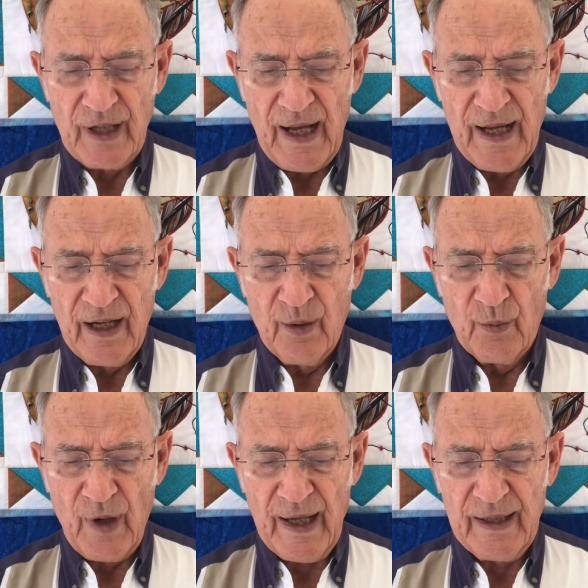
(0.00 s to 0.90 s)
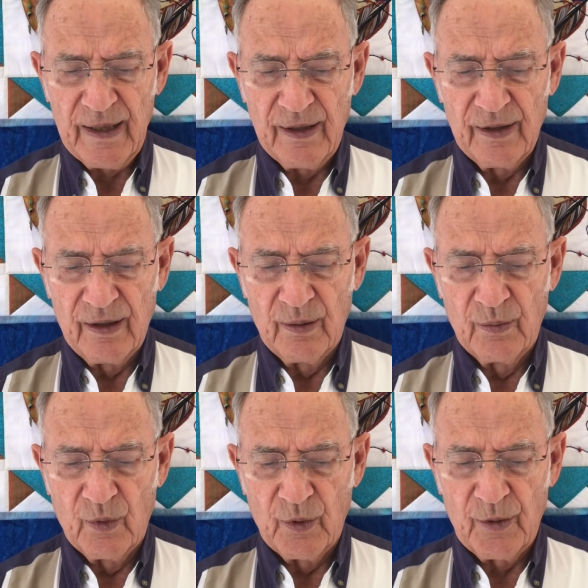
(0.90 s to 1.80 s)
I am writing them
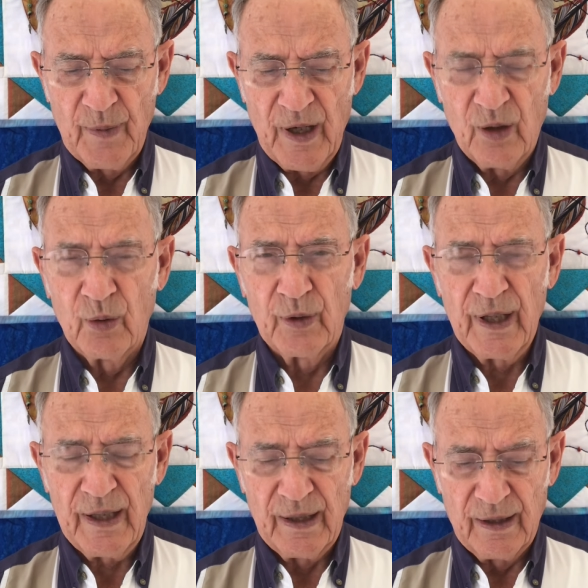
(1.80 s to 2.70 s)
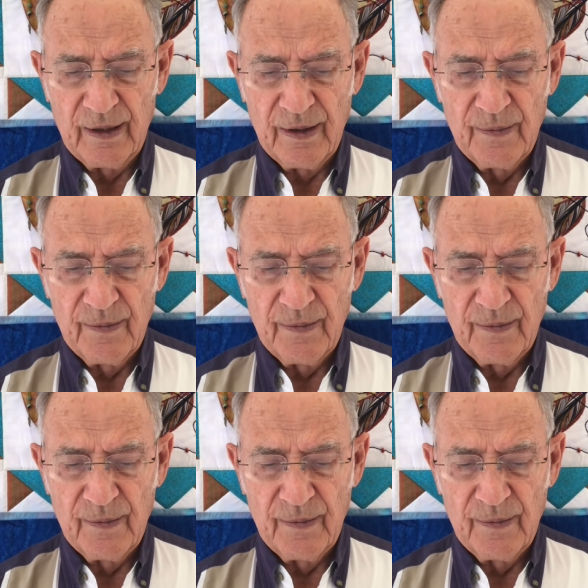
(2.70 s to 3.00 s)
with my own hand.